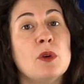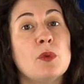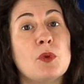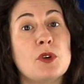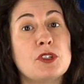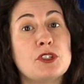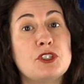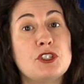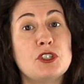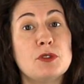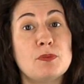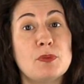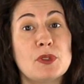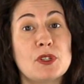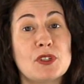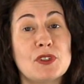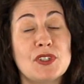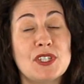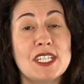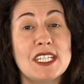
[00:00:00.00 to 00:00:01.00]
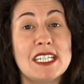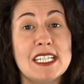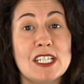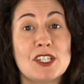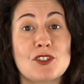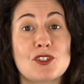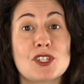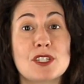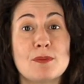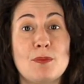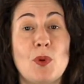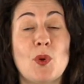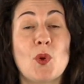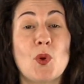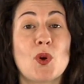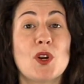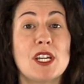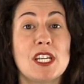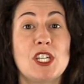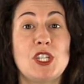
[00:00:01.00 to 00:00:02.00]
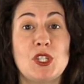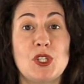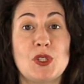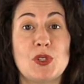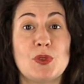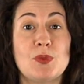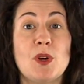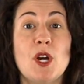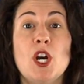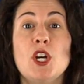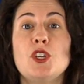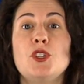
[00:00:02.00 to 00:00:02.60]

With Jupiter here supporting you,